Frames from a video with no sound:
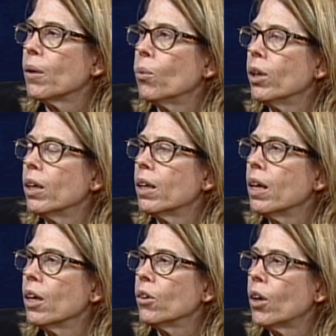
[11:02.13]
wouldn't,
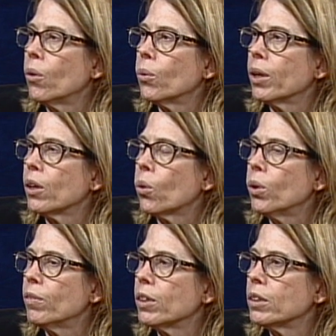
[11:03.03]
you know, in
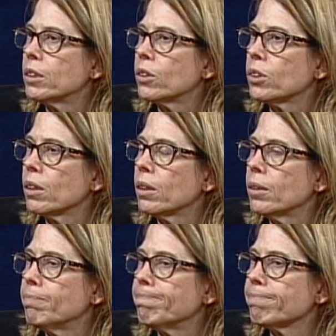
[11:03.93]
equivalence, there's
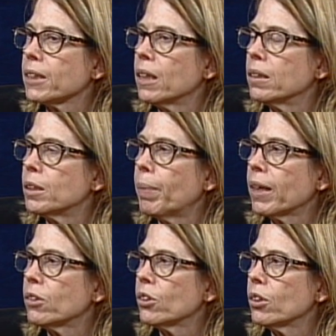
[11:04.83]
a
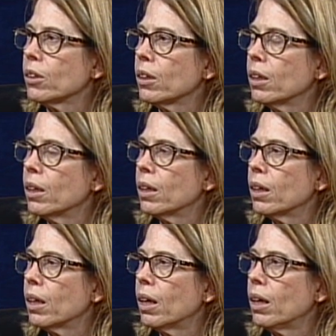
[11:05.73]
inspector,
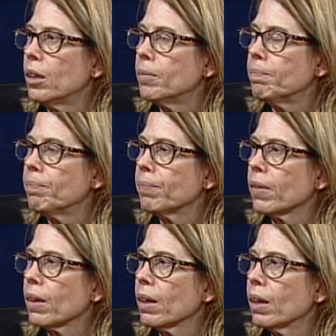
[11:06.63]
um,
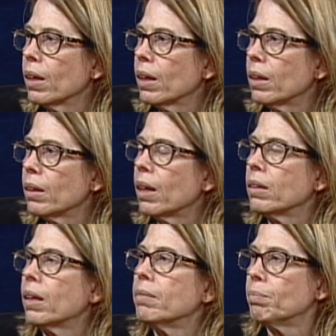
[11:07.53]

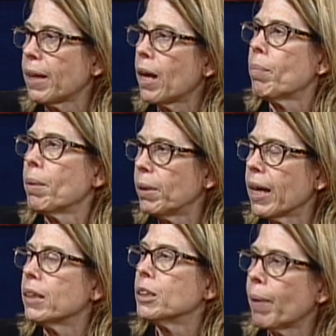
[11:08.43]
plant by
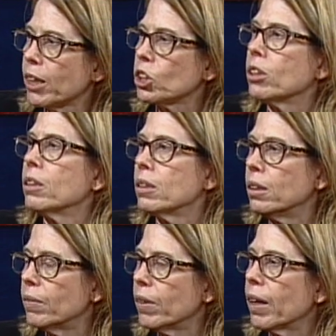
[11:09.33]
plant inspection,
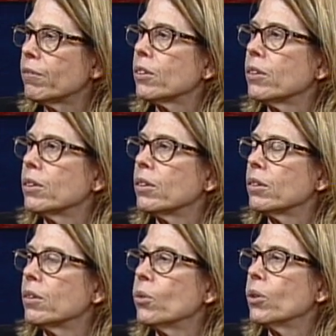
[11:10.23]
and even after
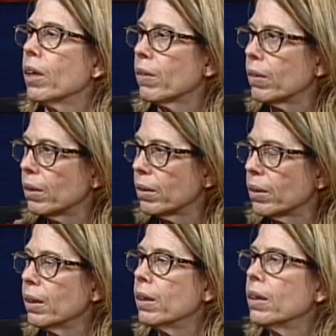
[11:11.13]
you get
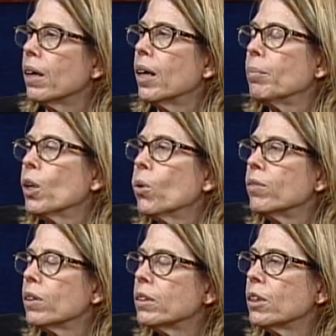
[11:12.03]
the um,
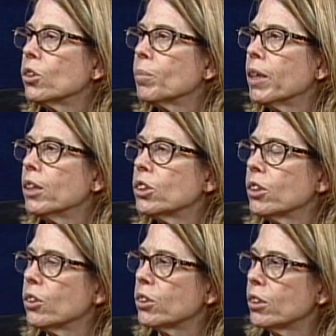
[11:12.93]
equivalence
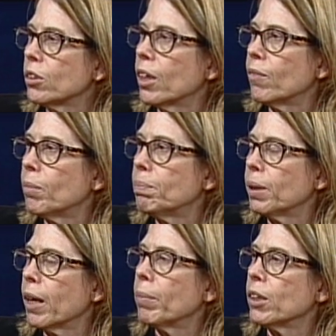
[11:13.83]
determination, you still have a
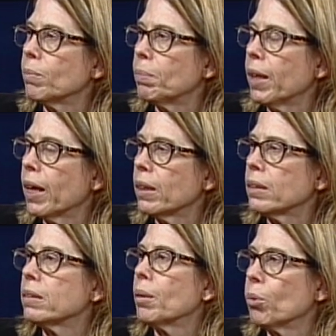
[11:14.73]
plant by plant
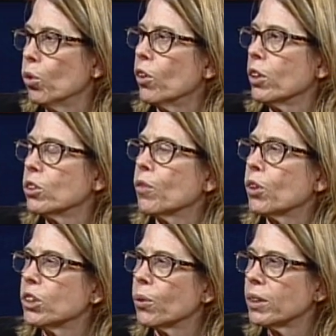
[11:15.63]
approval and so
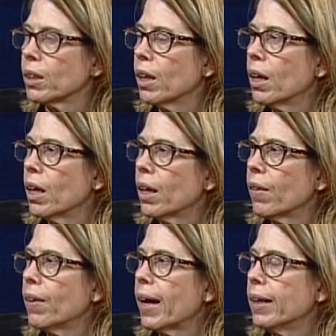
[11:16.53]
forth. So it's
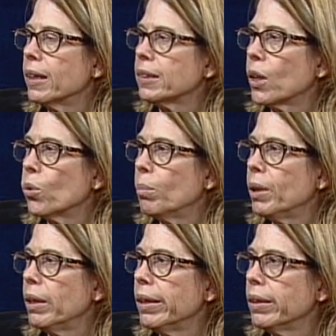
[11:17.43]
the idea is that it would
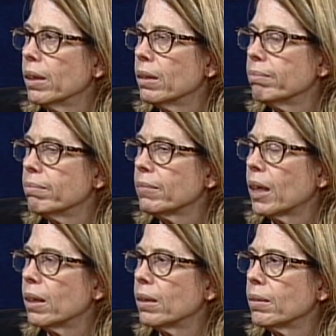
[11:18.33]
be
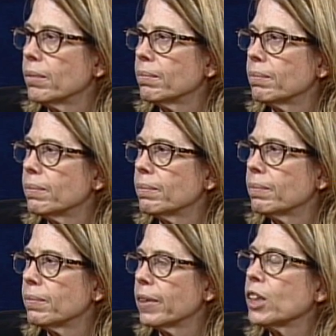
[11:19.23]
uh,
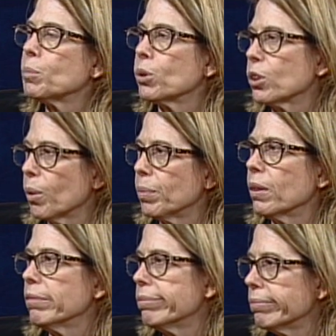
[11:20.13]
less
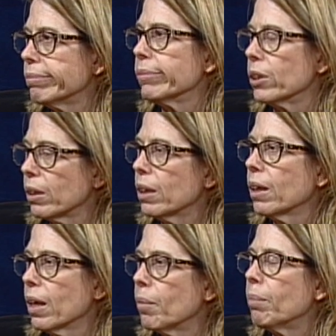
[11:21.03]
prescriptive, really.
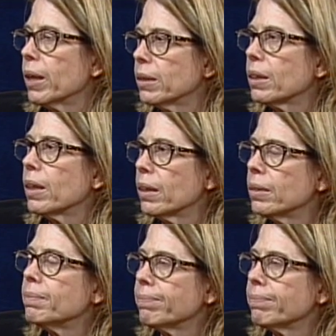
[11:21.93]
Okay. But uh,